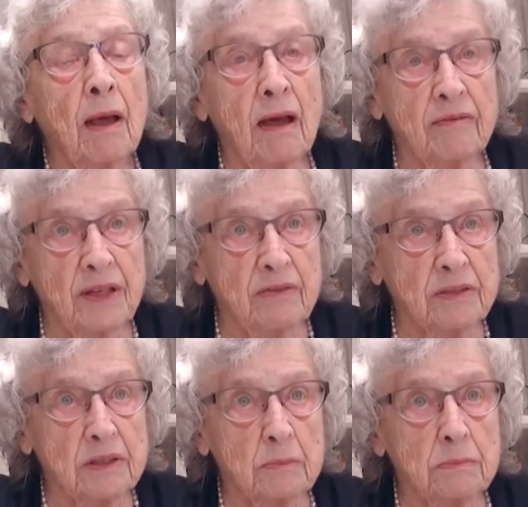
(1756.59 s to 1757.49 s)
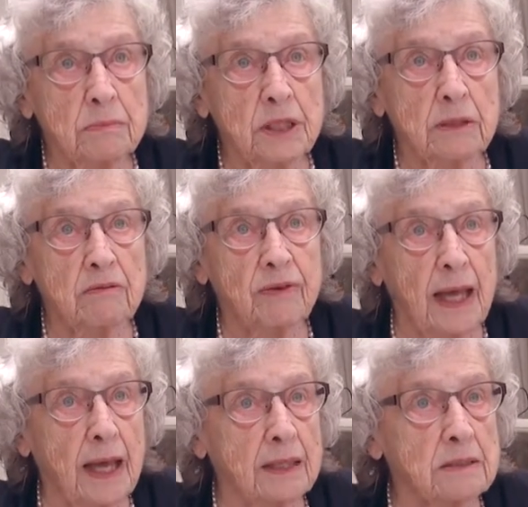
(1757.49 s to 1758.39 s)
I've given them little
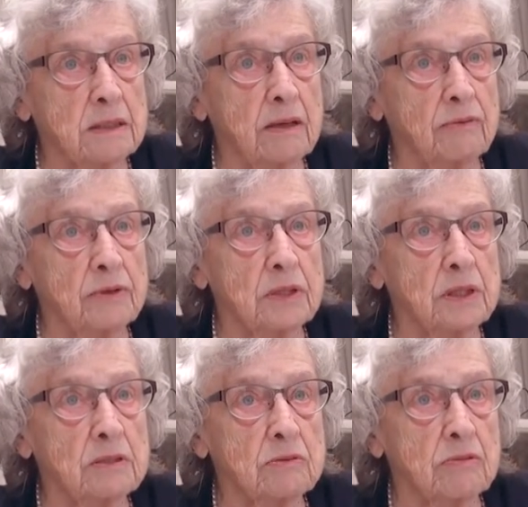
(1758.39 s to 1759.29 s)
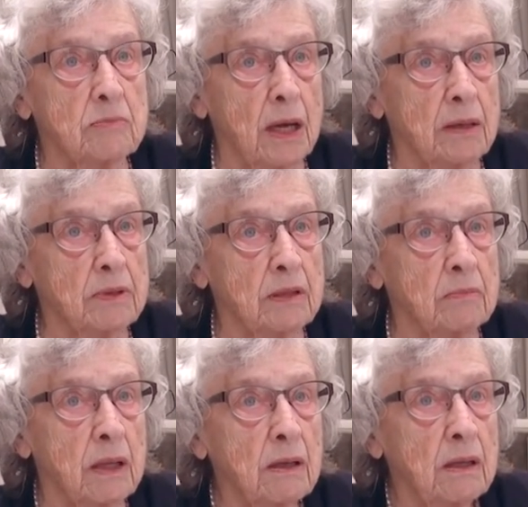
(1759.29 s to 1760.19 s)
flags and everything to remind
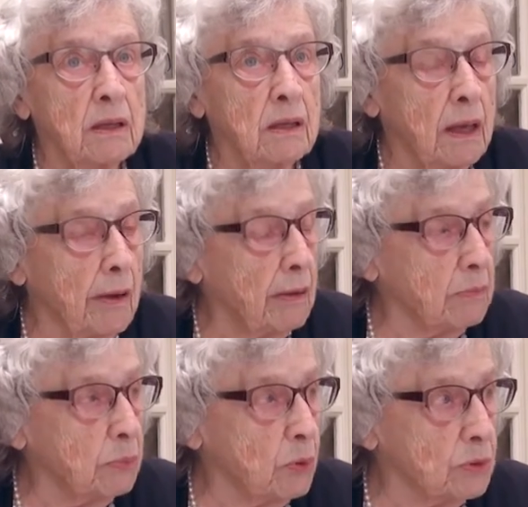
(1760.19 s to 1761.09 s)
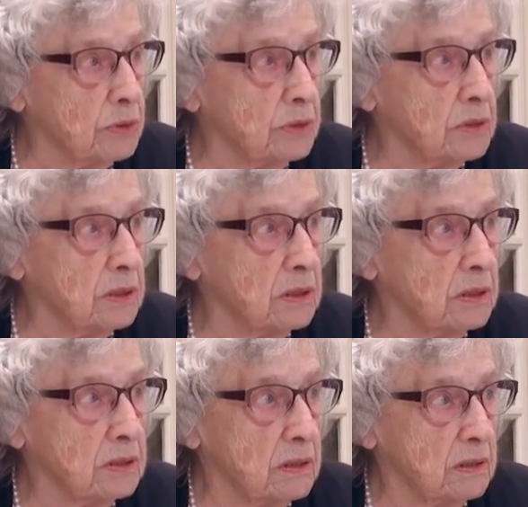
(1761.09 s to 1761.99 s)
them how important
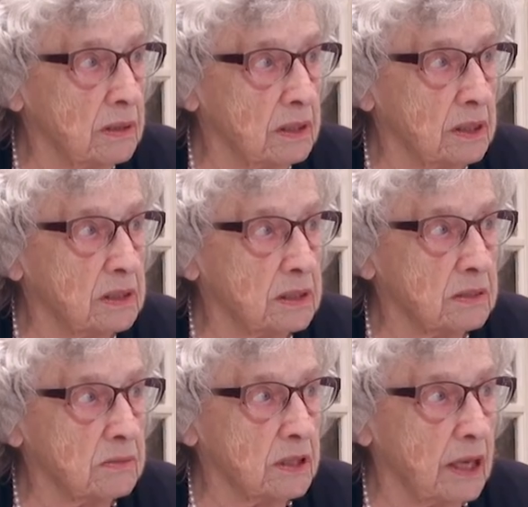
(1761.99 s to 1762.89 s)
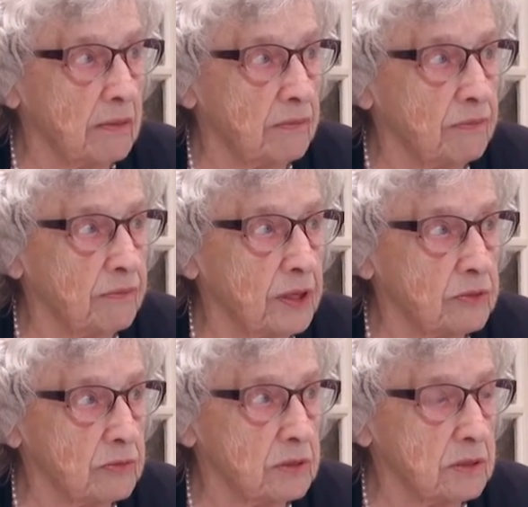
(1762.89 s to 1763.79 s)
it is to have
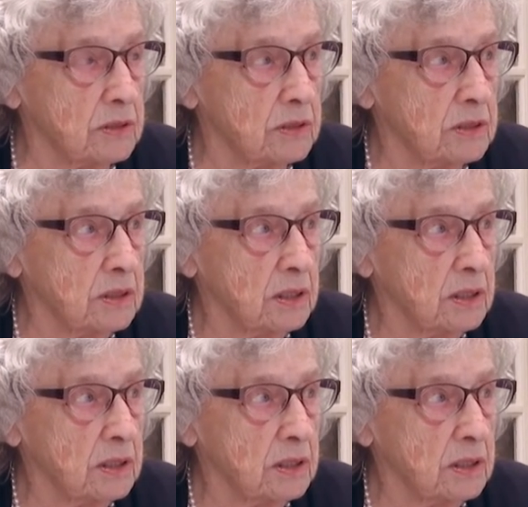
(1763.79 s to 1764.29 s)
veterans.